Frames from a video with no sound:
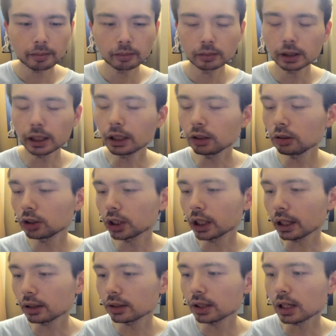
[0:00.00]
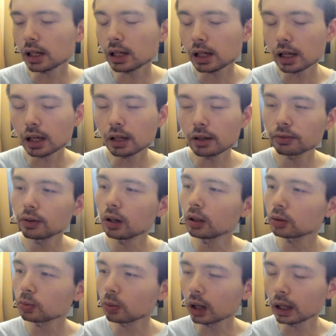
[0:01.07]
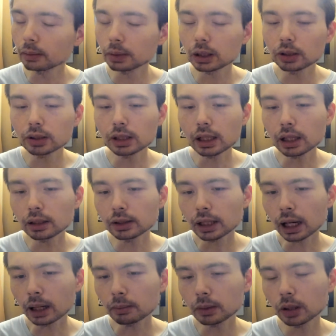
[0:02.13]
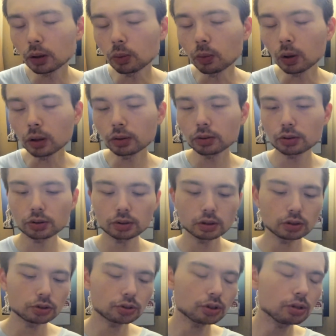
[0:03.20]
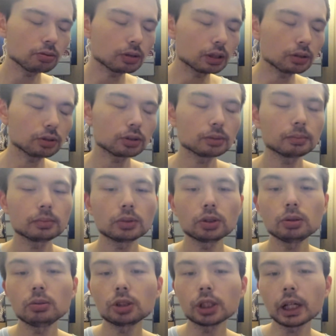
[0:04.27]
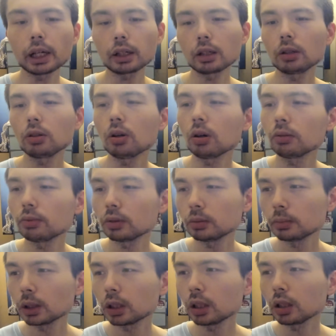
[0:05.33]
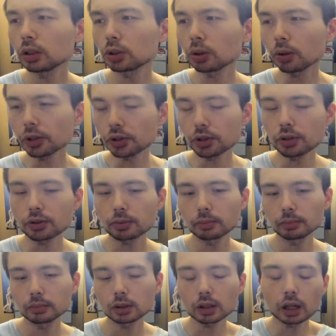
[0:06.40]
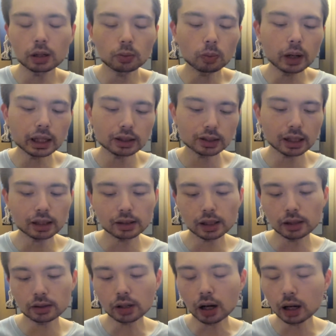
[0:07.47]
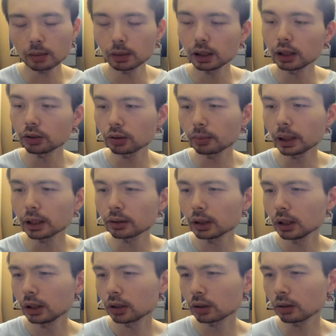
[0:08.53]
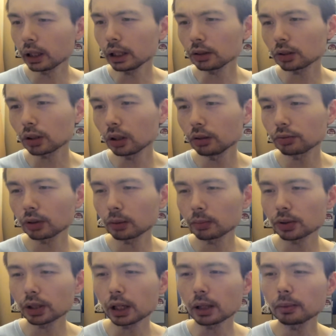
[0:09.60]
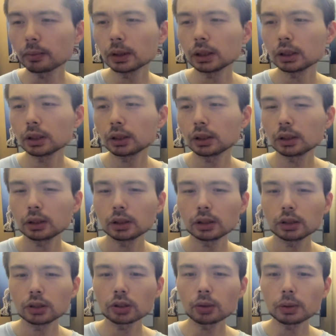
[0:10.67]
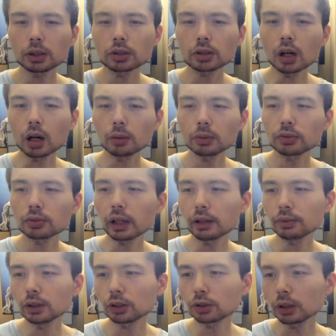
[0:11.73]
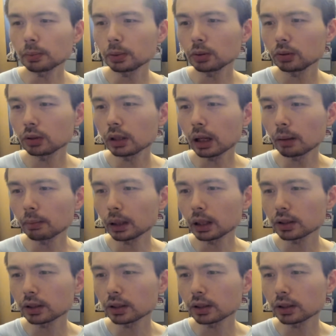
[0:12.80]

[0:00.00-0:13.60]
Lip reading: Then you check D, E first. Why? Because the examiner wants the student to check a lot of choices. It's like wasting their time a little bit. So let's go from C. So we start with 7, triple the number.